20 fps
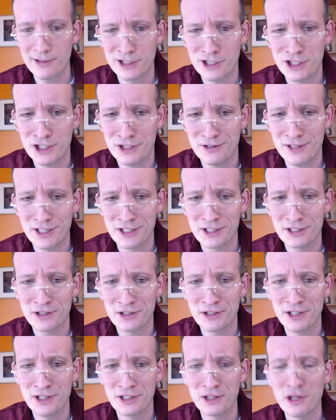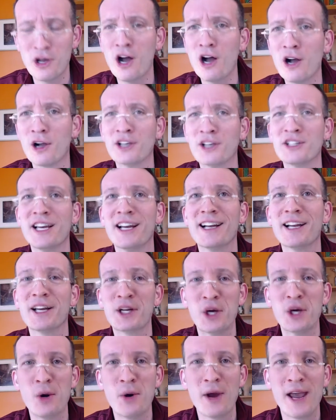this long because I got
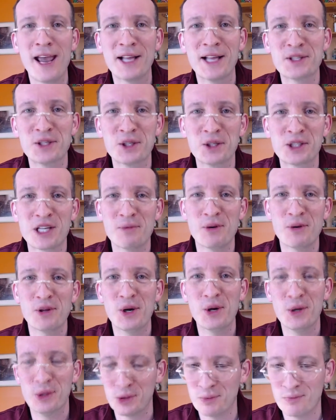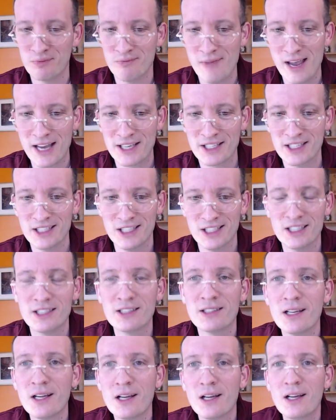to go answer some of those
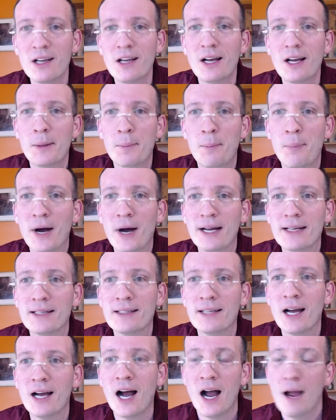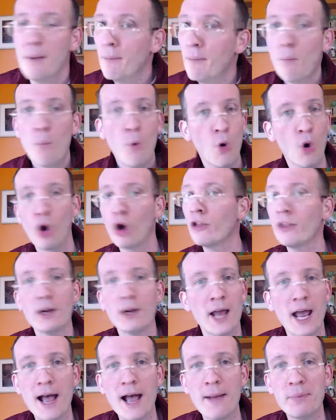messages. But I'm more
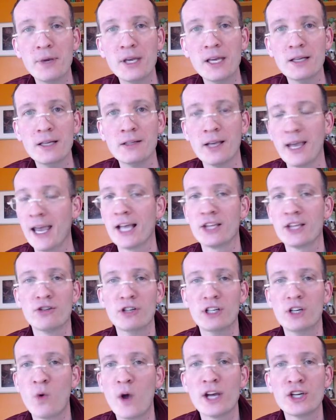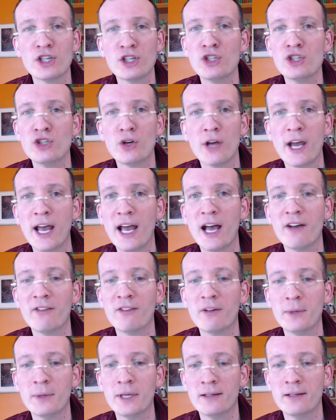than happy to answer any questions you
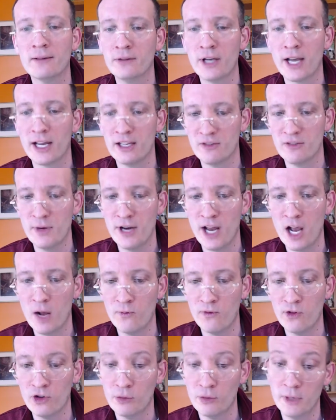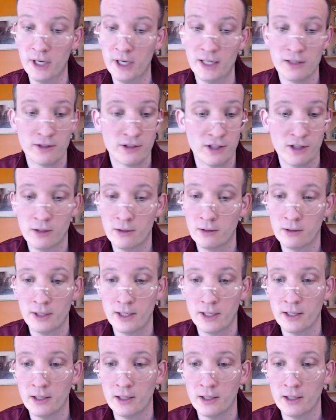have. I mean, you guys have been helpful to me, so